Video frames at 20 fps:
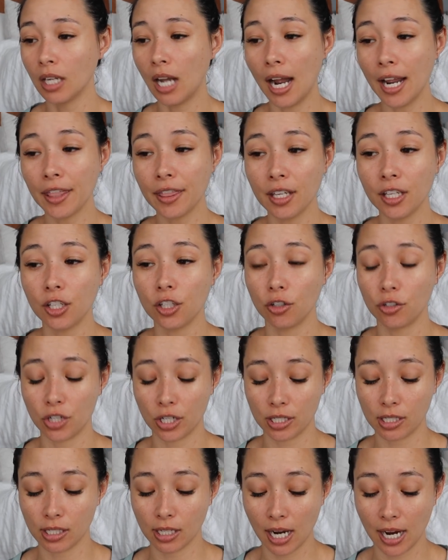I think you'll
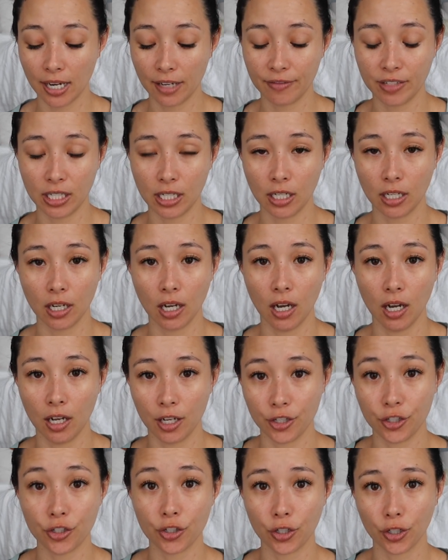just kind of see
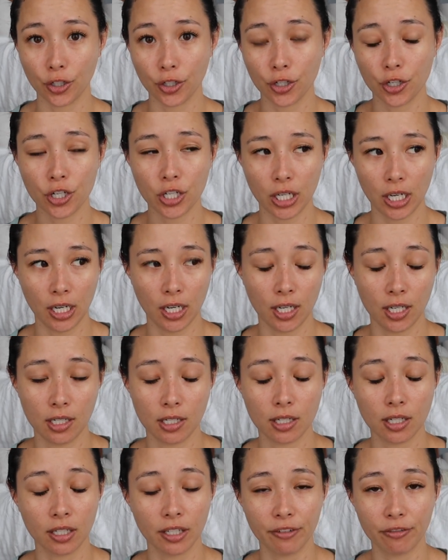a surge in
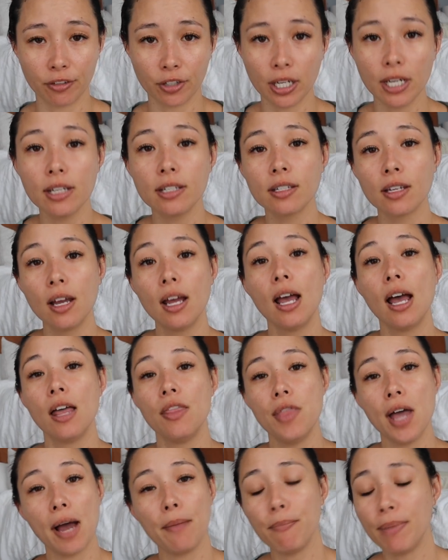deliveries.
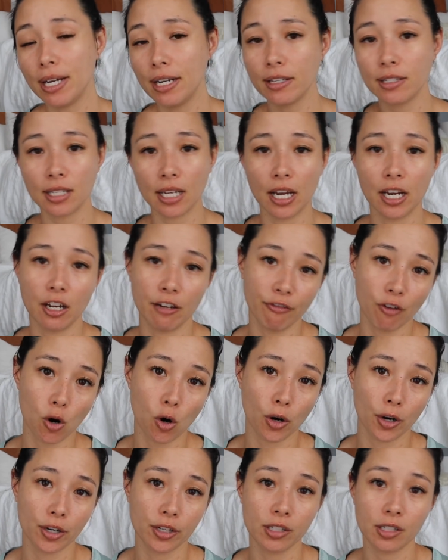That being said, of
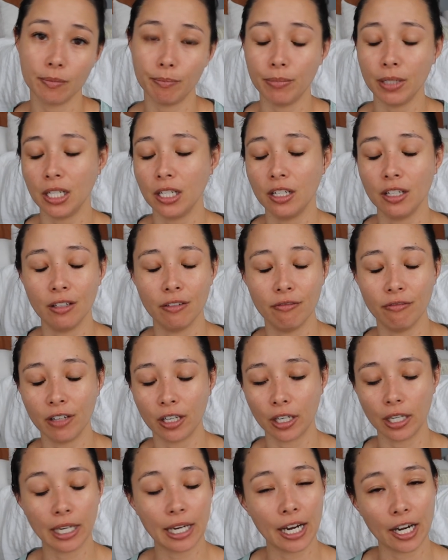course, be
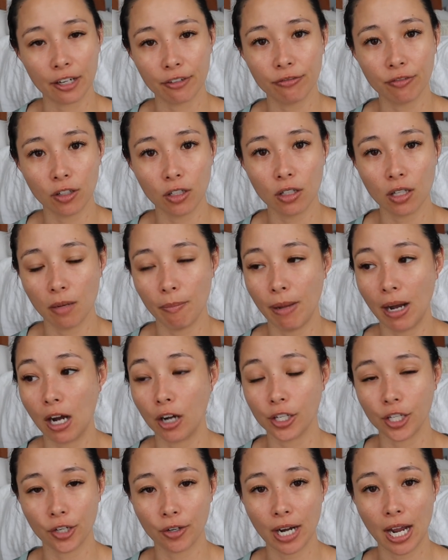very careful
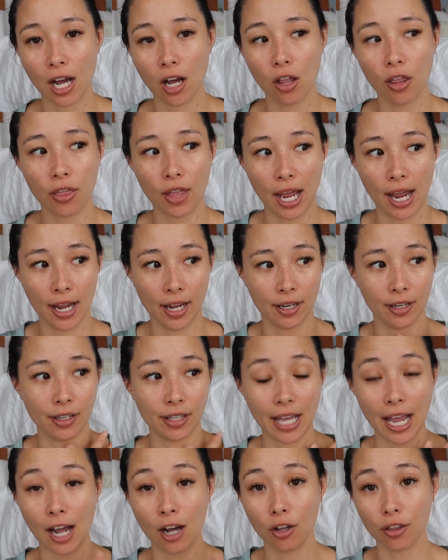about your health and
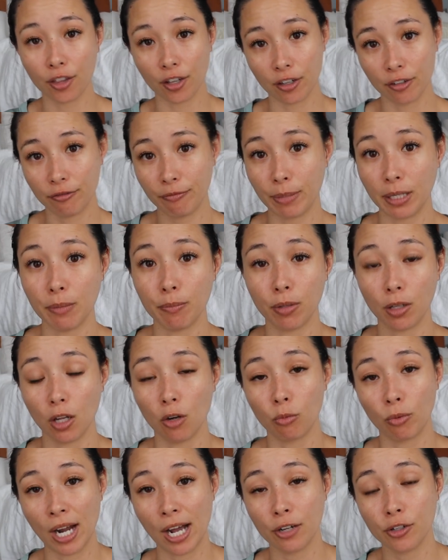the health of people
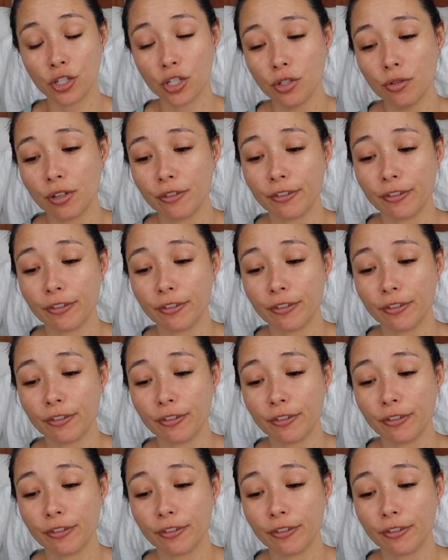around you.